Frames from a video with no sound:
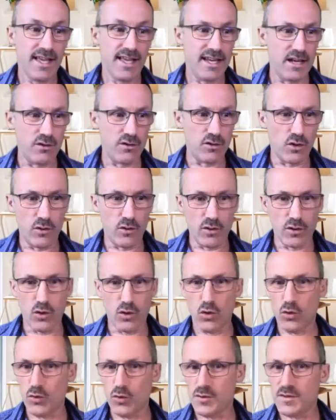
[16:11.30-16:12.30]
go on
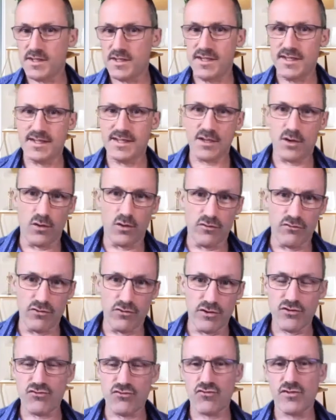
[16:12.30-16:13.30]
courses, go on
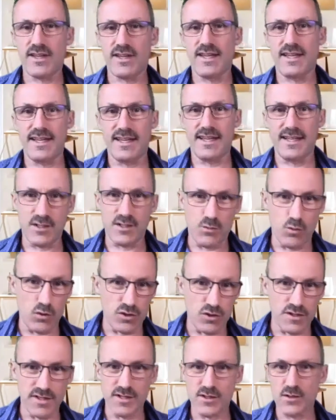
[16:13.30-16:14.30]
retreats, watch
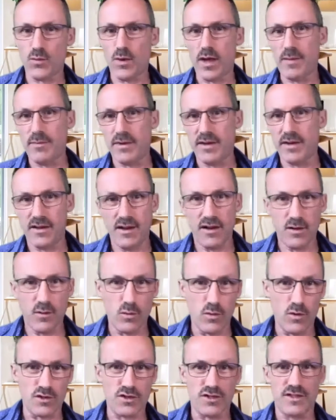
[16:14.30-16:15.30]
this webinar,
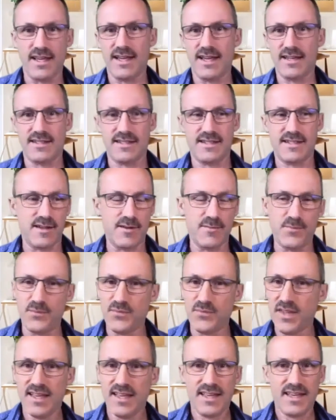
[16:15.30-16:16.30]
watch that
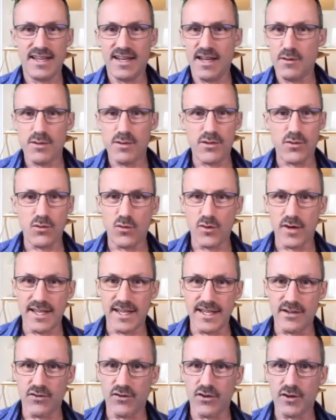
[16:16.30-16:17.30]
thought leader
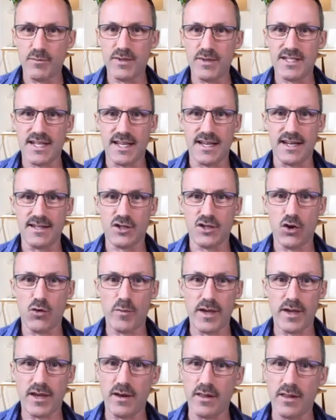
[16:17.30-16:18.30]
on a particular topic,
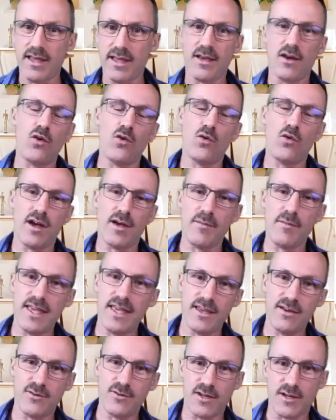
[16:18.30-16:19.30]
and think, oh, I'm
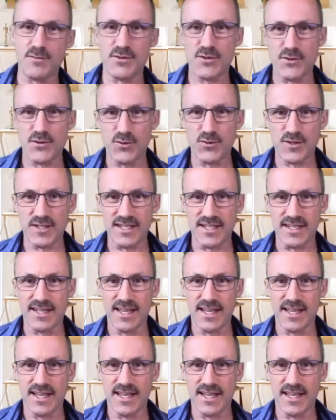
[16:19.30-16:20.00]
healed, I'm sorted.